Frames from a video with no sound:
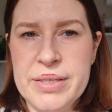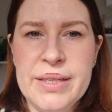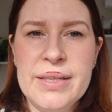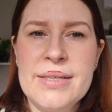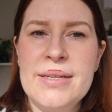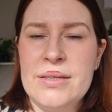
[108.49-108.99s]
See,
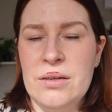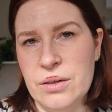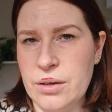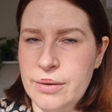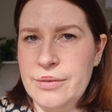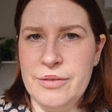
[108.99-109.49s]
this doesn't
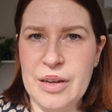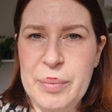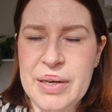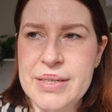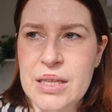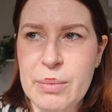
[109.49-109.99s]
look
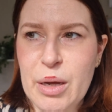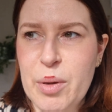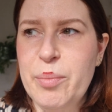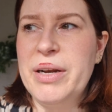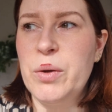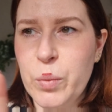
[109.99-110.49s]
fabulous at the
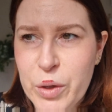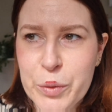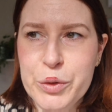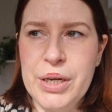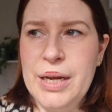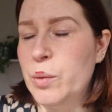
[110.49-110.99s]
moment, but it
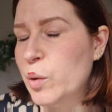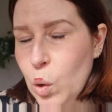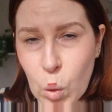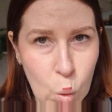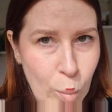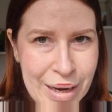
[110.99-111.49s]
will
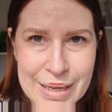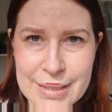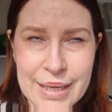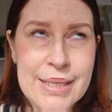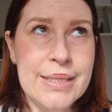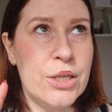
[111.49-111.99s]
all make
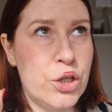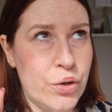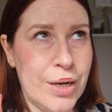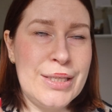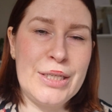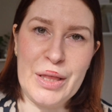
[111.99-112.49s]
sense.
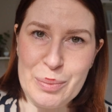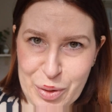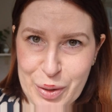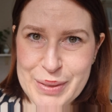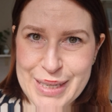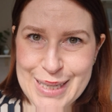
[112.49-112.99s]
Trust the
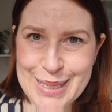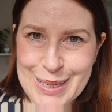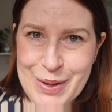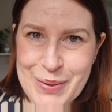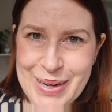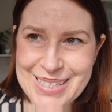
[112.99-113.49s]
process, as
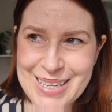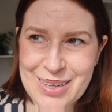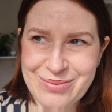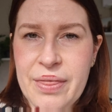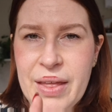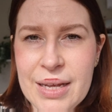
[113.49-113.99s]
I always
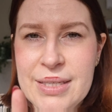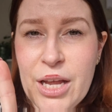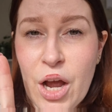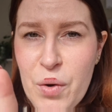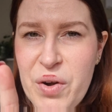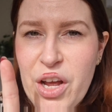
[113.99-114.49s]
say. That is
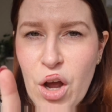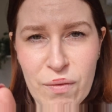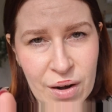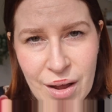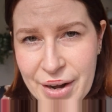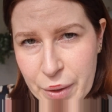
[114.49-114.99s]
the only
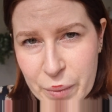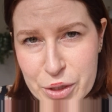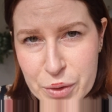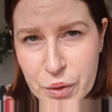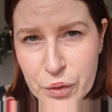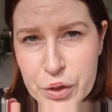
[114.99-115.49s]
overlining we're
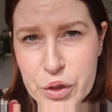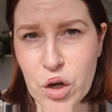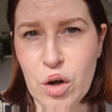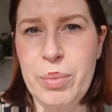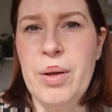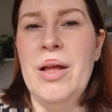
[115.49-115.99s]
doing on the
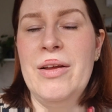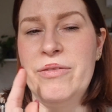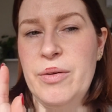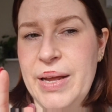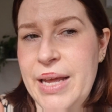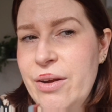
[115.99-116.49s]
top.
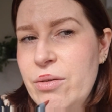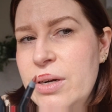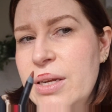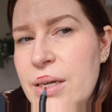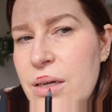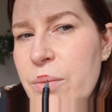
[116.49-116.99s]
From here on
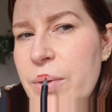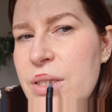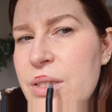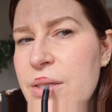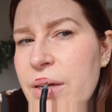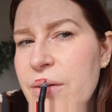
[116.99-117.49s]
in, we're
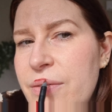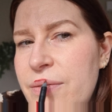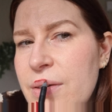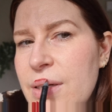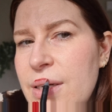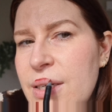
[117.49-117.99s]
just going to
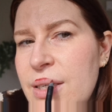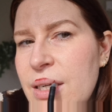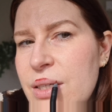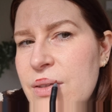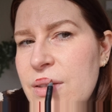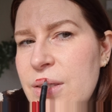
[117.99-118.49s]
follow a
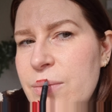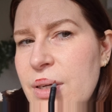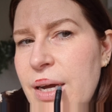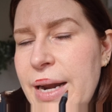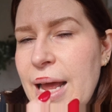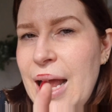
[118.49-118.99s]
natural lip
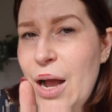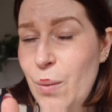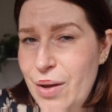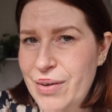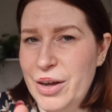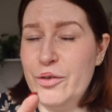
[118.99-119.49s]
line.
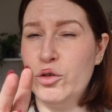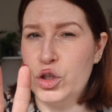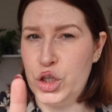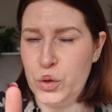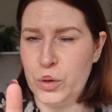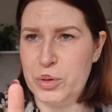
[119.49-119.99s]
However, you've
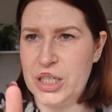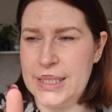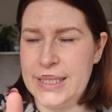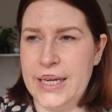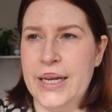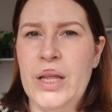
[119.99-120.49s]
got two
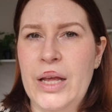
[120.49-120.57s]
options here.